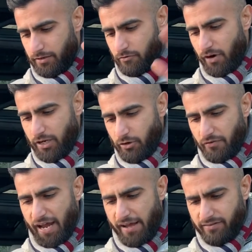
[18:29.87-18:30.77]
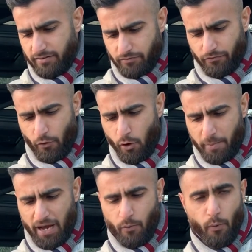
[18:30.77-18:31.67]
Range Rover hasn't thought
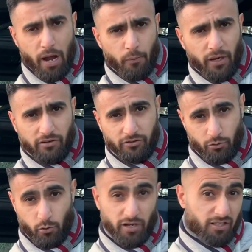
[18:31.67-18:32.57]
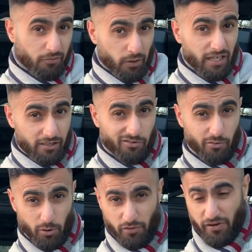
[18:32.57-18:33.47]
about where we can store this if we need to
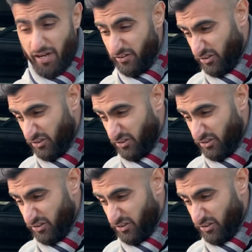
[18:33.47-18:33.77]
remove it.